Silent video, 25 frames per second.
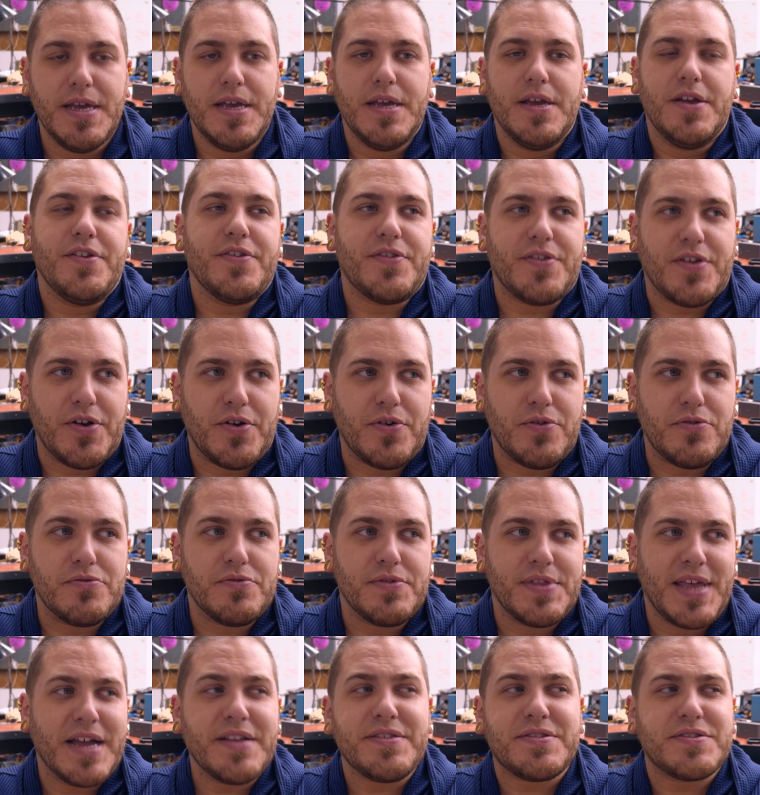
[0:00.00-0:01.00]
So
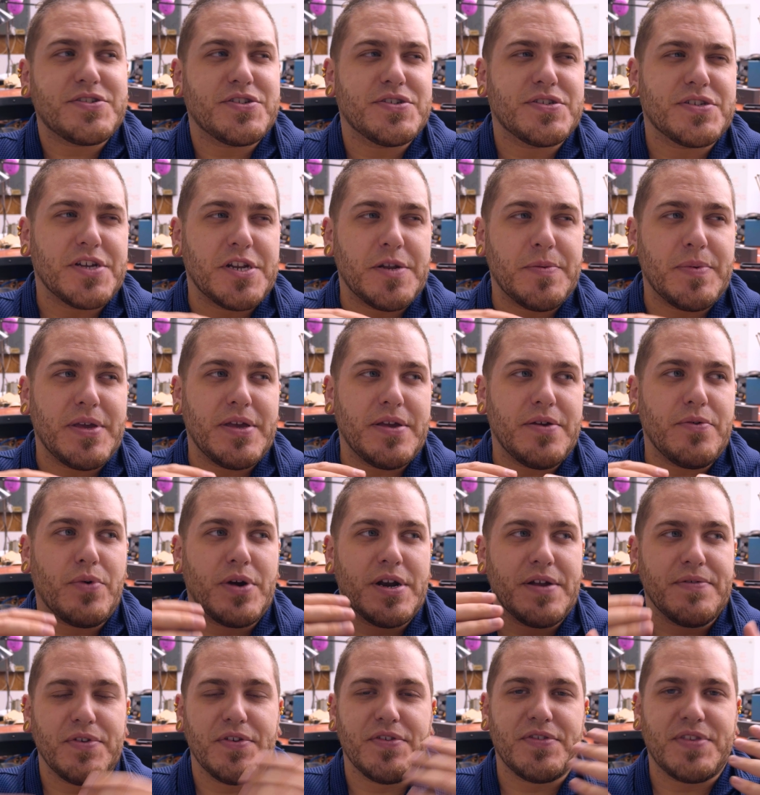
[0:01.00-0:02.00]
that's just going to be one of
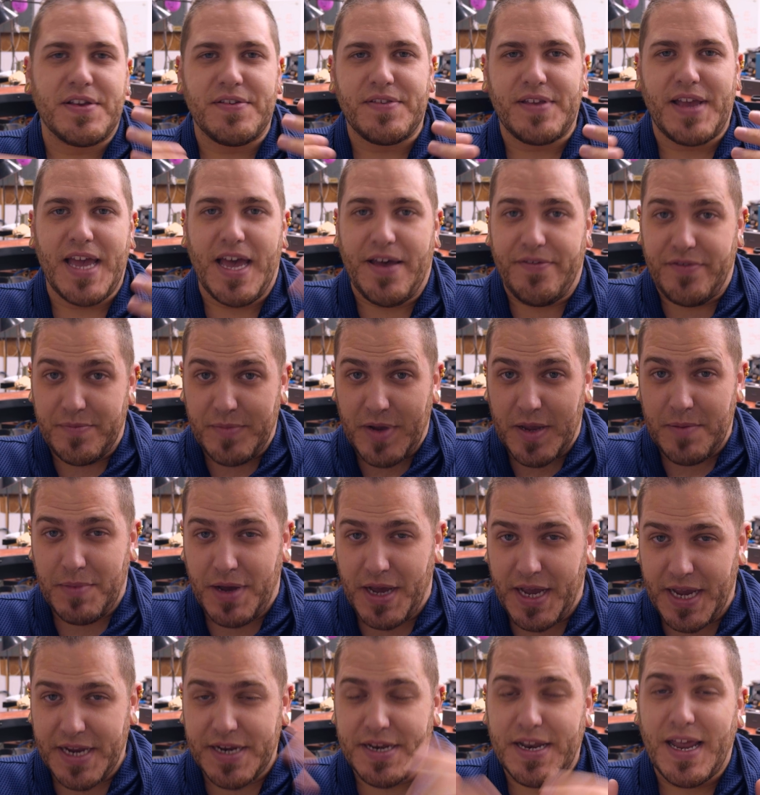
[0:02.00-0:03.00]
those things I have in my
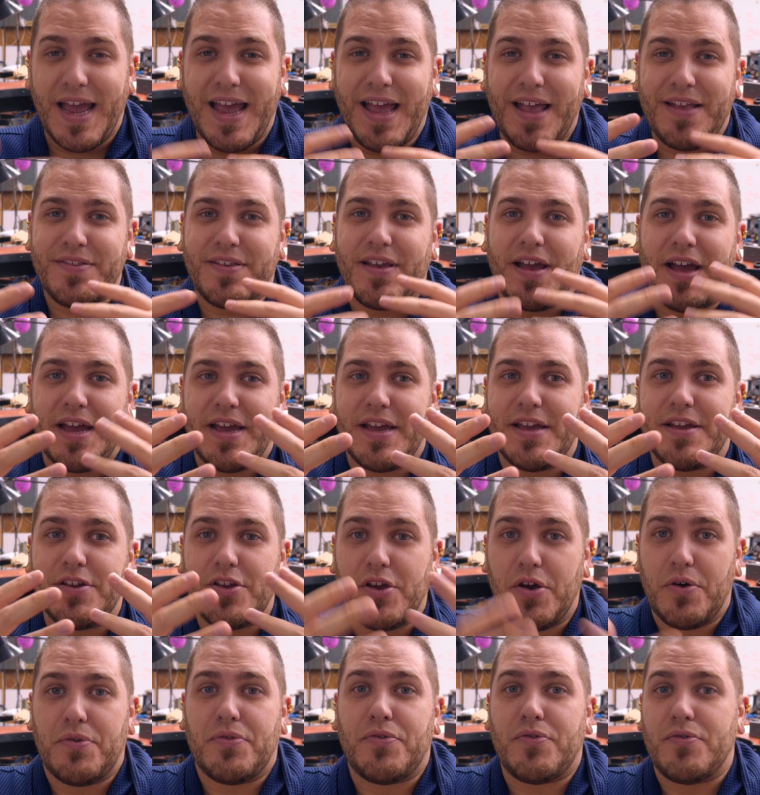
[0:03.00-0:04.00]
mind as I go
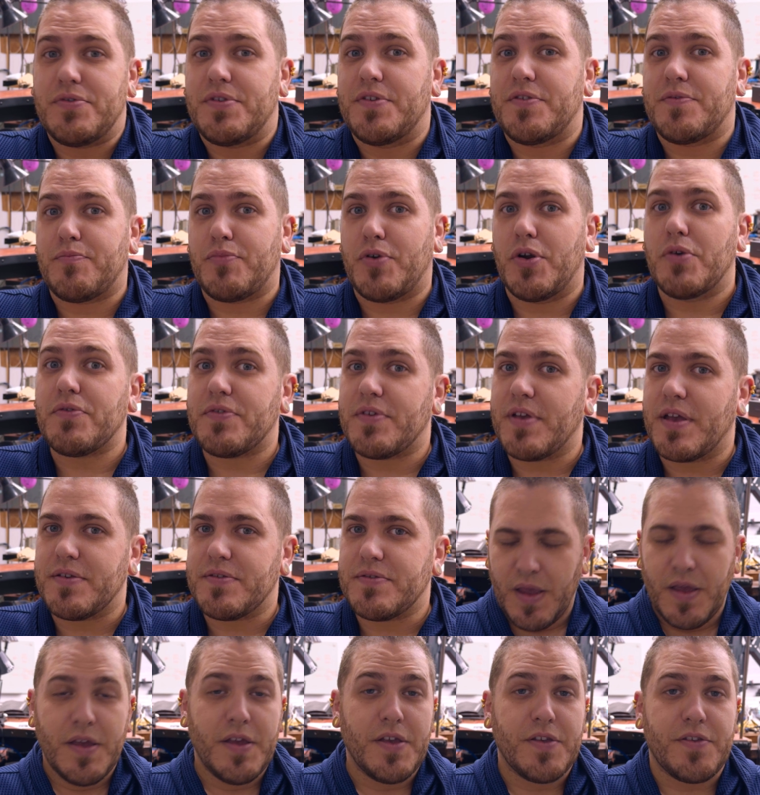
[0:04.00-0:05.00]
through this process.
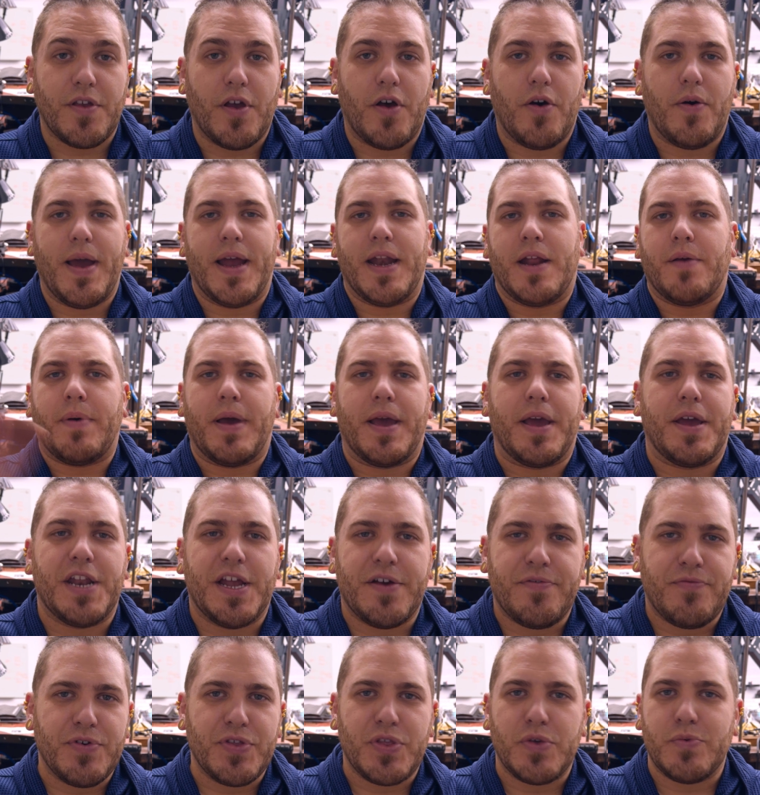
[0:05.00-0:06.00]
So anyway, enough
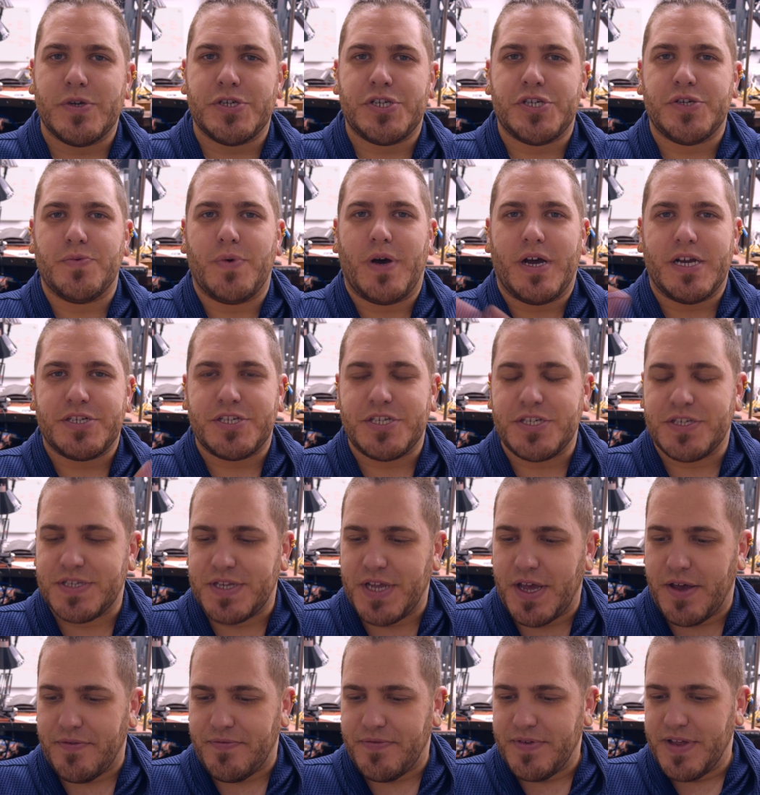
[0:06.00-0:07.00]
with the wishy-washy
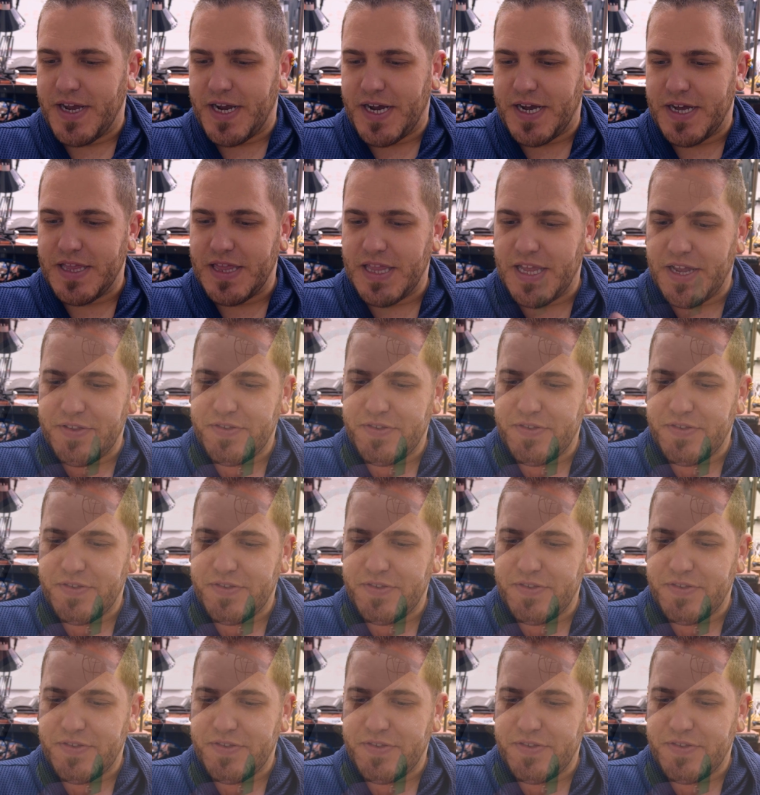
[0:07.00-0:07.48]
stuff. Let's